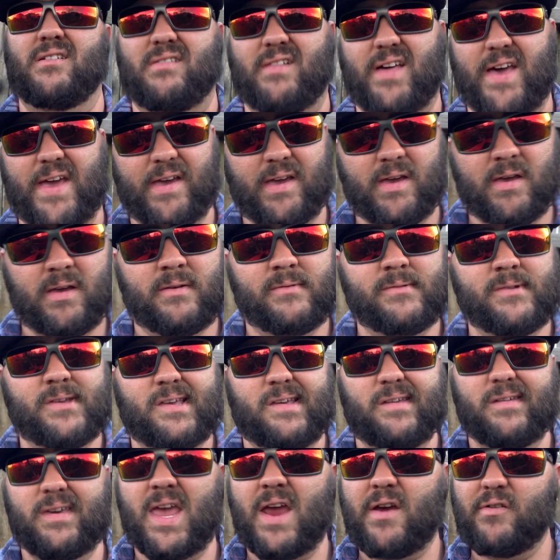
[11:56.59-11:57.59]
Like,
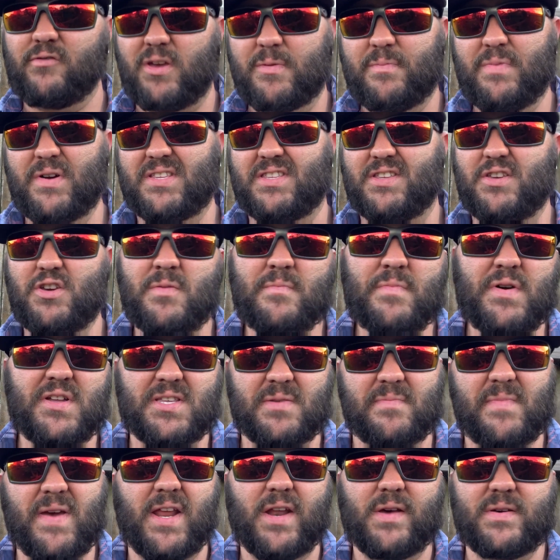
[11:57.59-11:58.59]
you can't really put, you can put
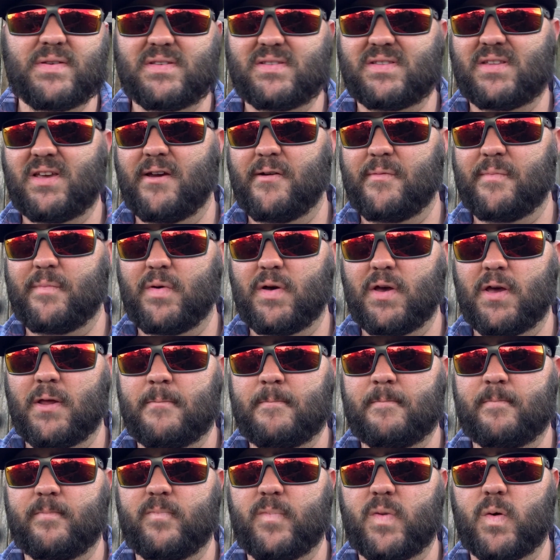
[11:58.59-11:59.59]
tomatoes in there, but
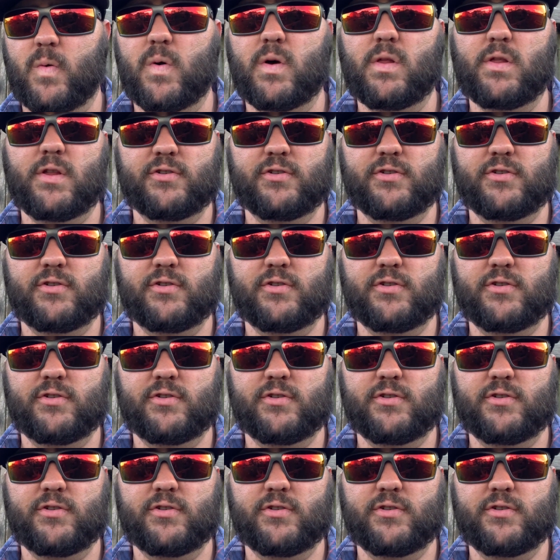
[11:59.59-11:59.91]
it will